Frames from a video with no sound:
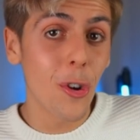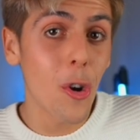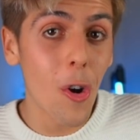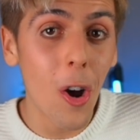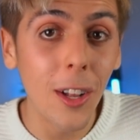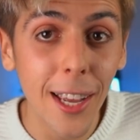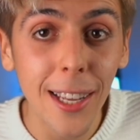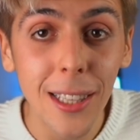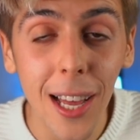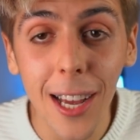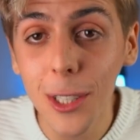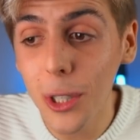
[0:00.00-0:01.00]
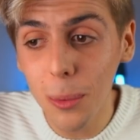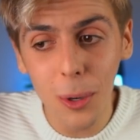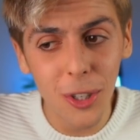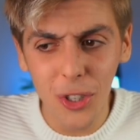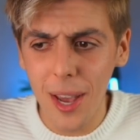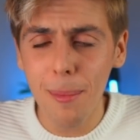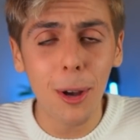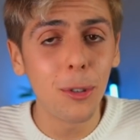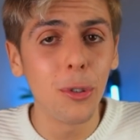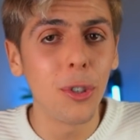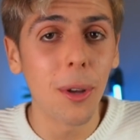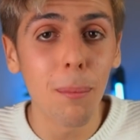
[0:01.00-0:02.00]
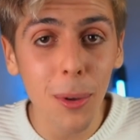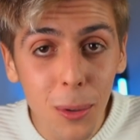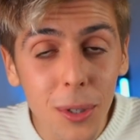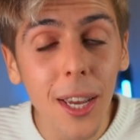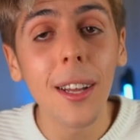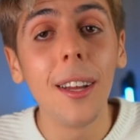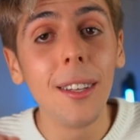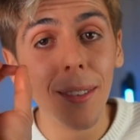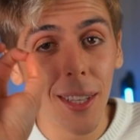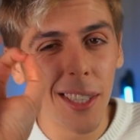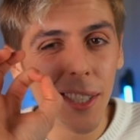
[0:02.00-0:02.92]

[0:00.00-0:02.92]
your online class you want to jam out to some music. They